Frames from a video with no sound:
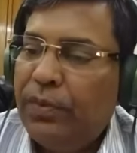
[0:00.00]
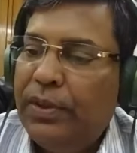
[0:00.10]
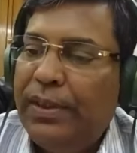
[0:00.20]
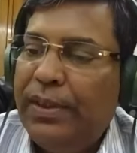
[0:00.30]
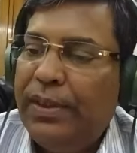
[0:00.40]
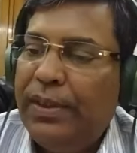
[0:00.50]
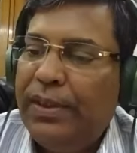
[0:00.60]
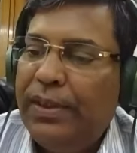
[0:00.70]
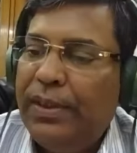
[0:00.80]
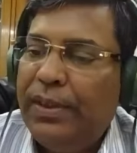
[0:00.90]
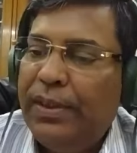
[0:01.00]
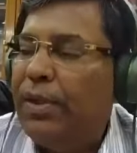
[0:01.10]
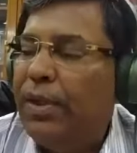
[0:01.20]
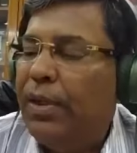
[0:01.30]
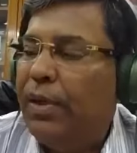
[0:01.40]
this was some
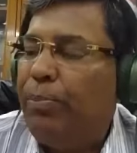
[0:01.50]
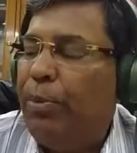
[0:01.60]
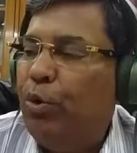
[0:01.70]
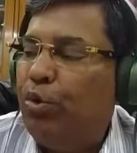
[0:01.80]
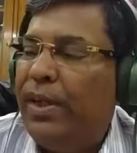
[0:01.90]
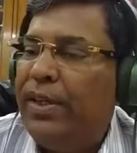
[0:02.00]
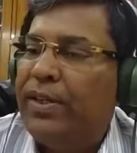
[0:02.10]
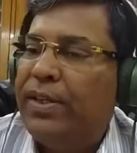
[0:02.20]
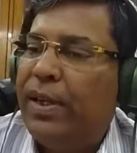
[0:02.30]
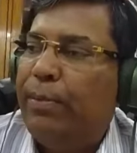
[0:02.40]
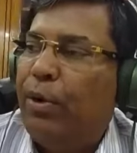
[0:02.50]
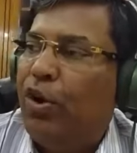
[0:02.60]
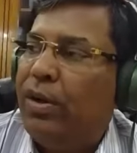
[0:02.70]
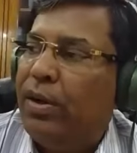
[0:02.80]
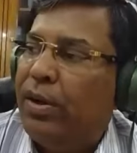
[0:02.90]
few things
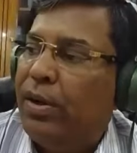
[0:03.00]
about